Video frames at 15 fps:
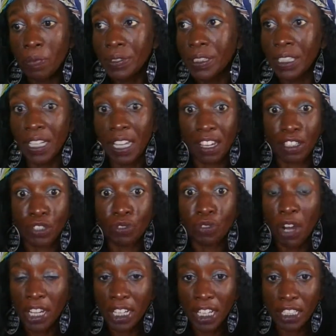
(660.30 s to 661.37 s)
Today is
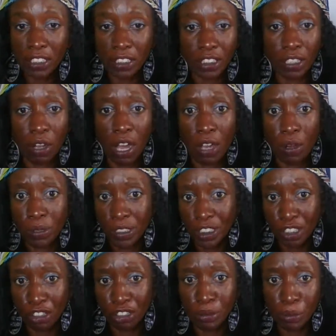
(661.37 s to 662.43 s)
Friday, and so I always
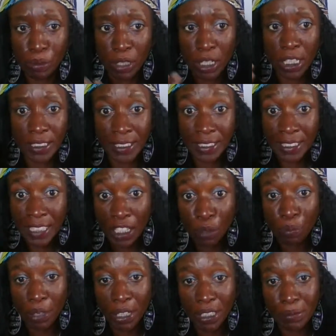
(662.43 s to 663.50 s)
encourage people to like
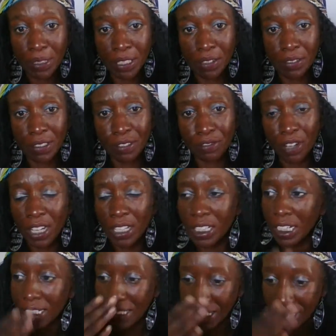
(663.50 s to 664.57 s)
celebrate themselves on a Friday.
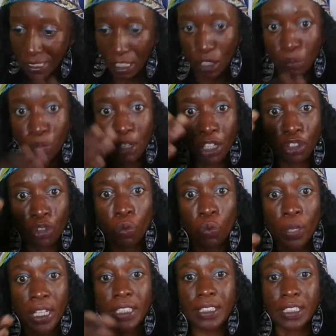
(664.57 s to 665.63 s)
Like celebrate your
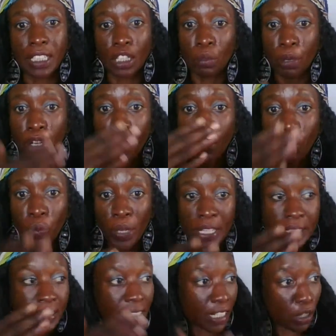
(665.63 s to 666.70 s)
week, celebrate your
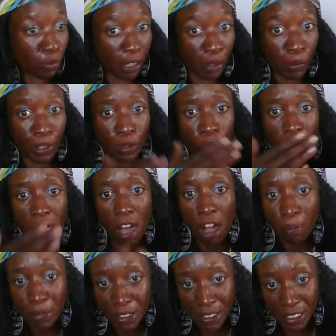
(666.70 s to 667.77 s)
wins, celebrate what you
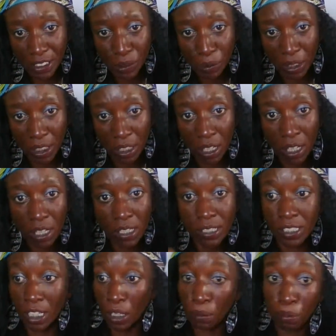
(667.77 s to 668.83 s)
accomplished this week,
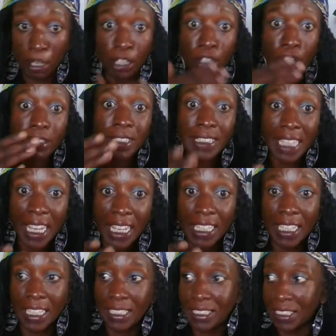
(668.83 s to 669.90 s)
celebrate your day,
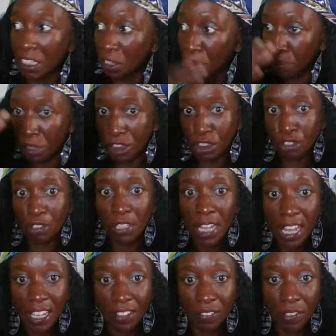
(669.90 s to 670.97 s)
like celebrate your
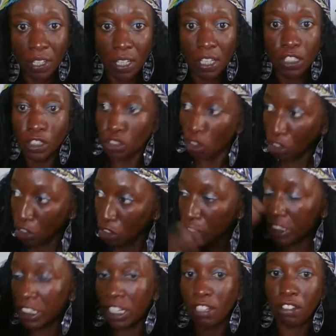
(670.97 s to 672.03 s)
life. Start
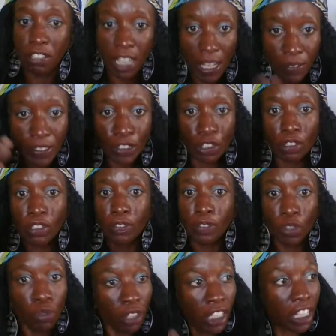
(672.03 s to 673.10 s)
looking at your life and start
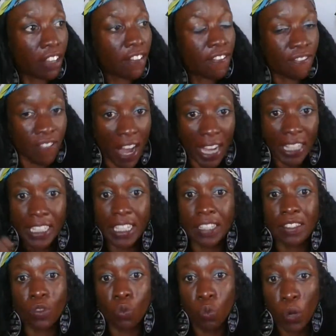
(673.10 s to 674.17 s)
reviewing it and
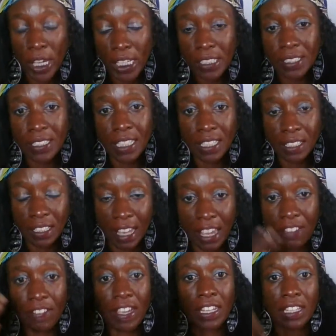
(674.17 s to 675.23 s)
finding the wins in
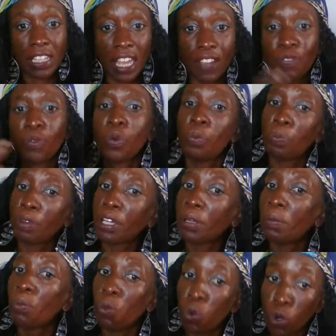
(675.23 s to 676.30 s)
life, and life will bring
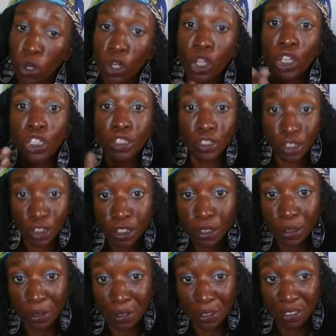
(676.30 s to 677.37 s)
more to
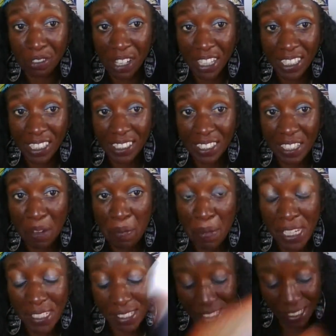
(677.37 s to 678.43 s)
you, right?
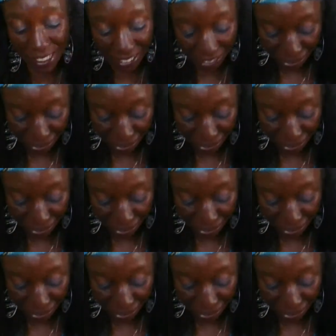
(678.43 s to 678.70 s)
Amazing.